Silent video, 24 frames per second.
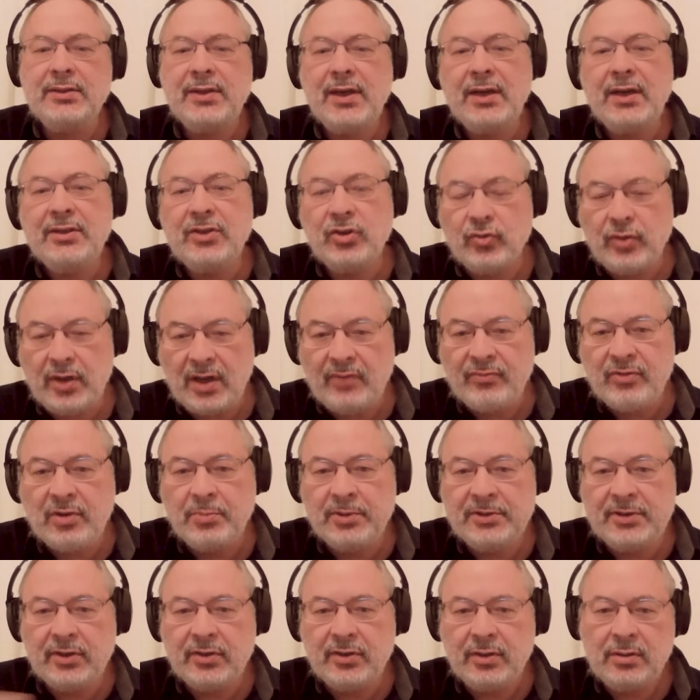then
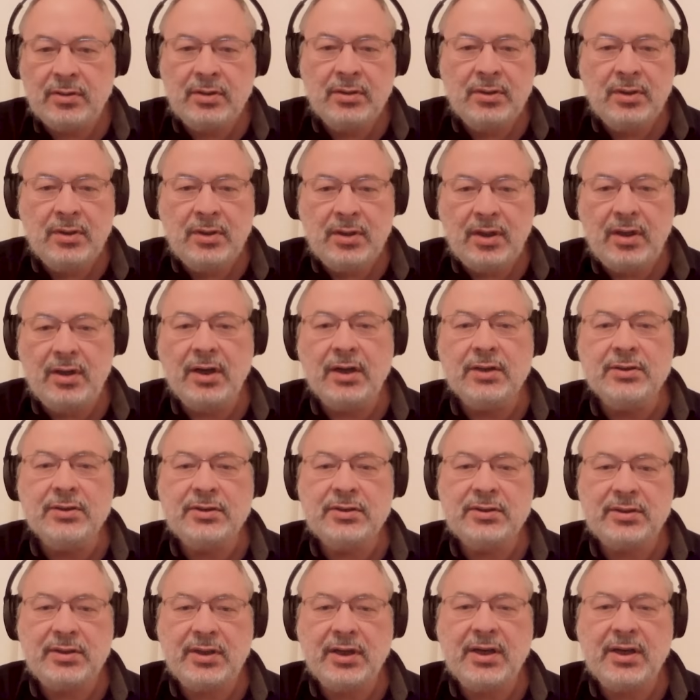everybody else, the